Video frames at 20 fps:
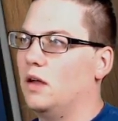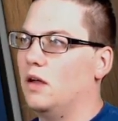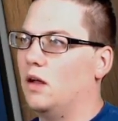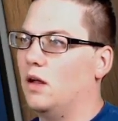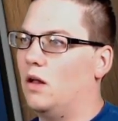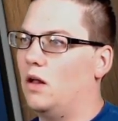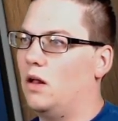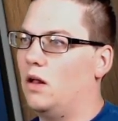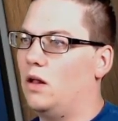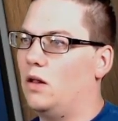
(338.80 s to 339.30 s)

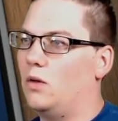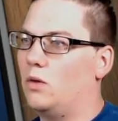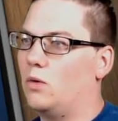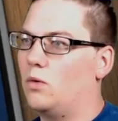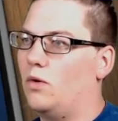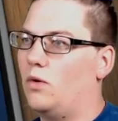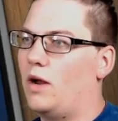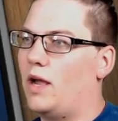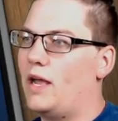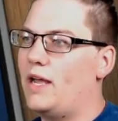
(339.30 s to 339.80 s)

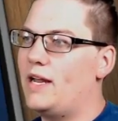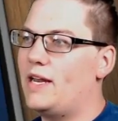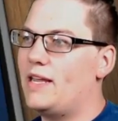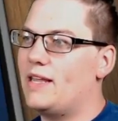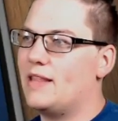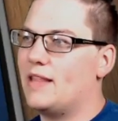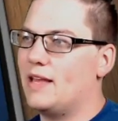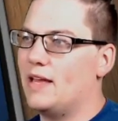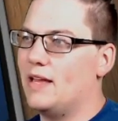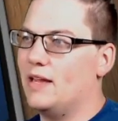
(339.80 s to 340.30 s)
Alrighty
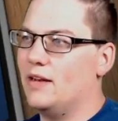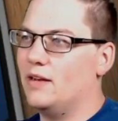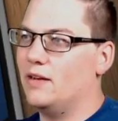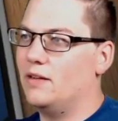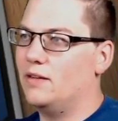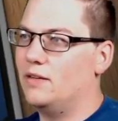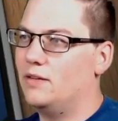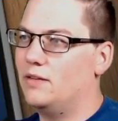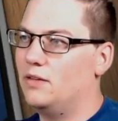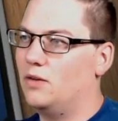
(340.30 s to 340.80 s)
then.
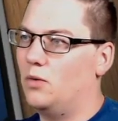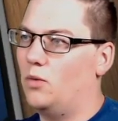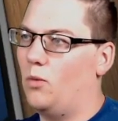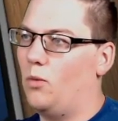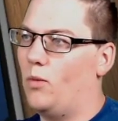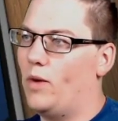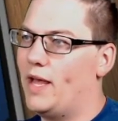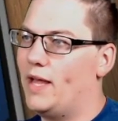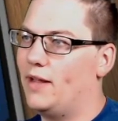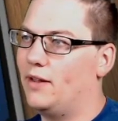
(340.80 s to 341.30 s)

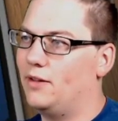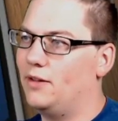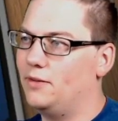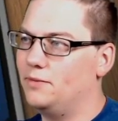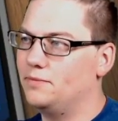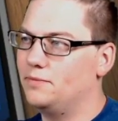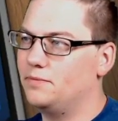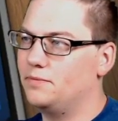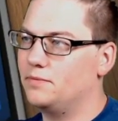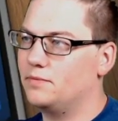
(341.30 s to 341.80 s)
Well,
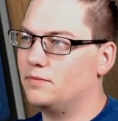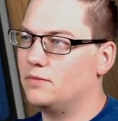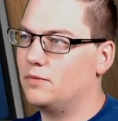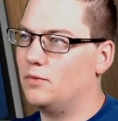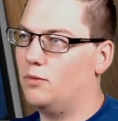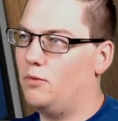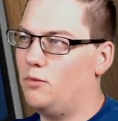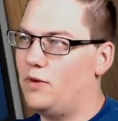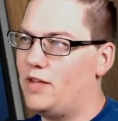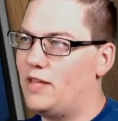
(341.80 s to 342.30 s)

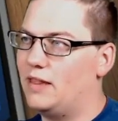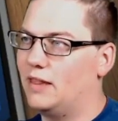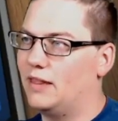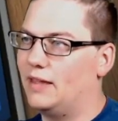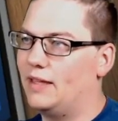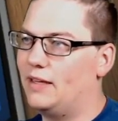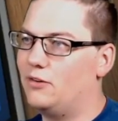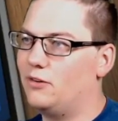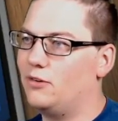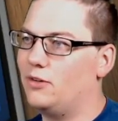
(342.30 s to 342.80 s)
we
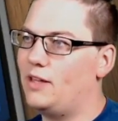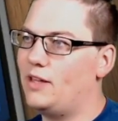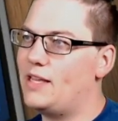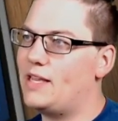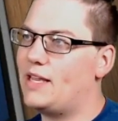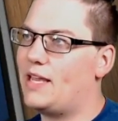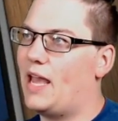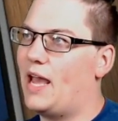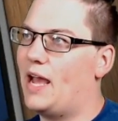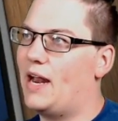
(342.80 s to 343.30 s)
literally
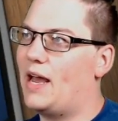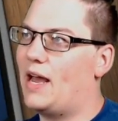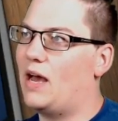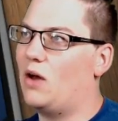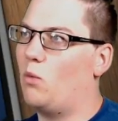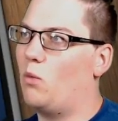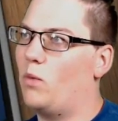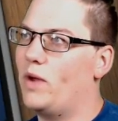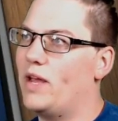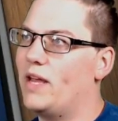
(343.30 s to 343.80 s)

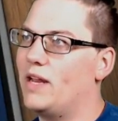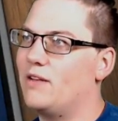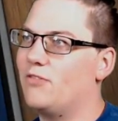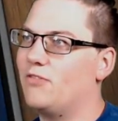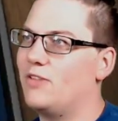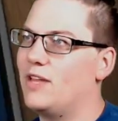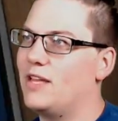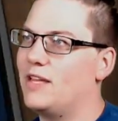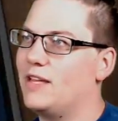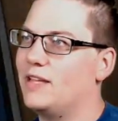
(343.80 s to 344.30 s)
cannot win if
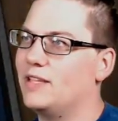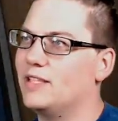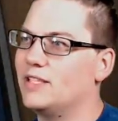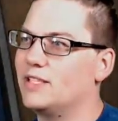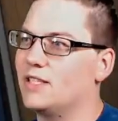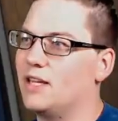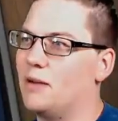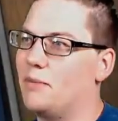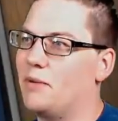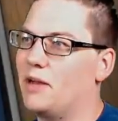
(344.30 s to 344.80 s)
they get this
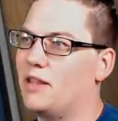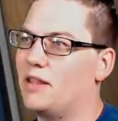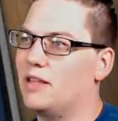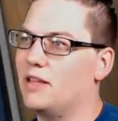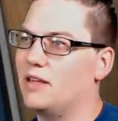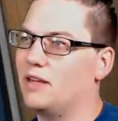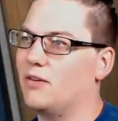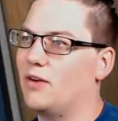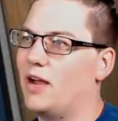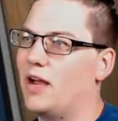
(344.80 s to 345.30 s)
up, I
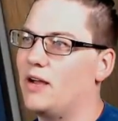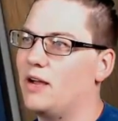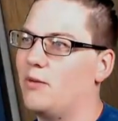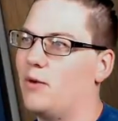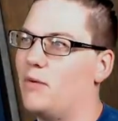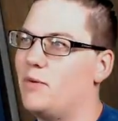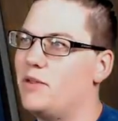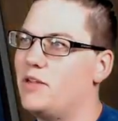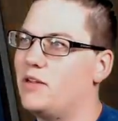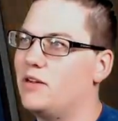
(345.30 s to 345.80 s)
think, right?
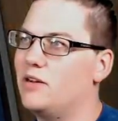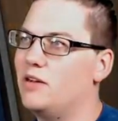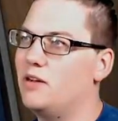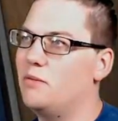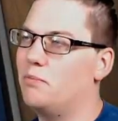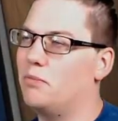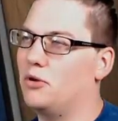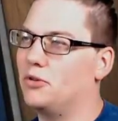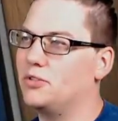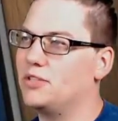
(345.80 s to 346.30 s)
Well, we could
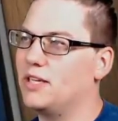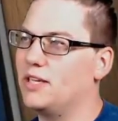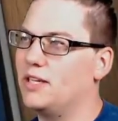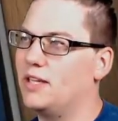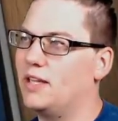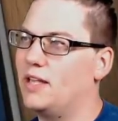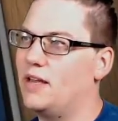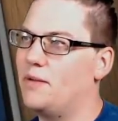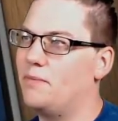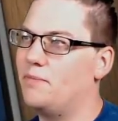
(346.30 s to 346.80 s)
bolt on
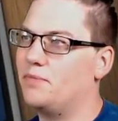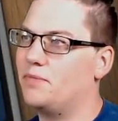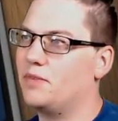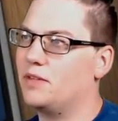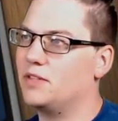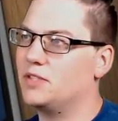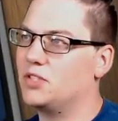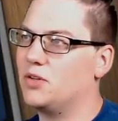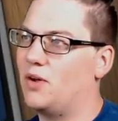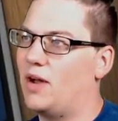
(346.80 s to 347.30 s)
them.
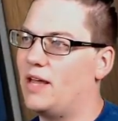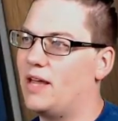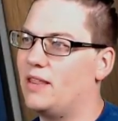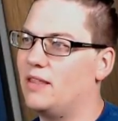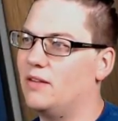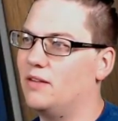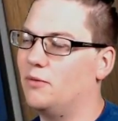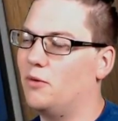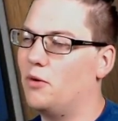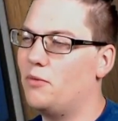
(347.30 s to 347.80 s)
So
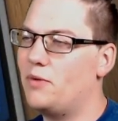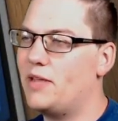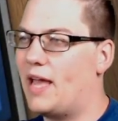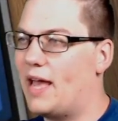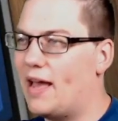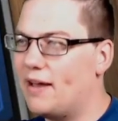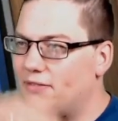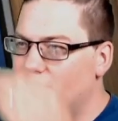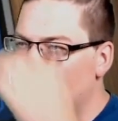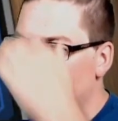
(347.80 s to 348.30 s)
what we
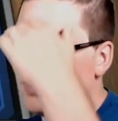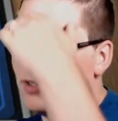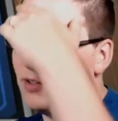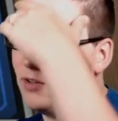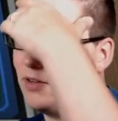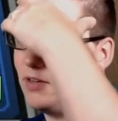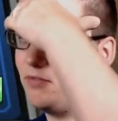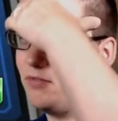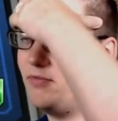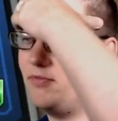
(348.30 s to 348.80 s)
have to do,
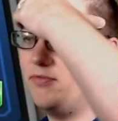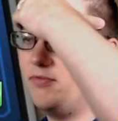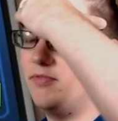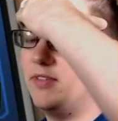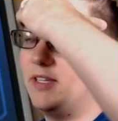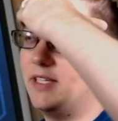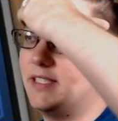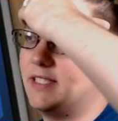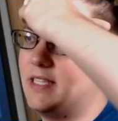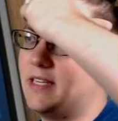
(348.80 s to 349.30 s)
it
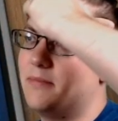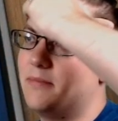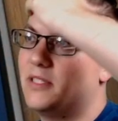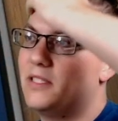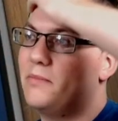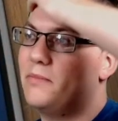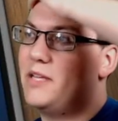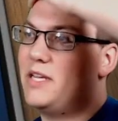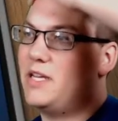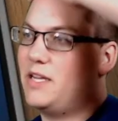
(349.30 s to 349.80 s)
seems to me,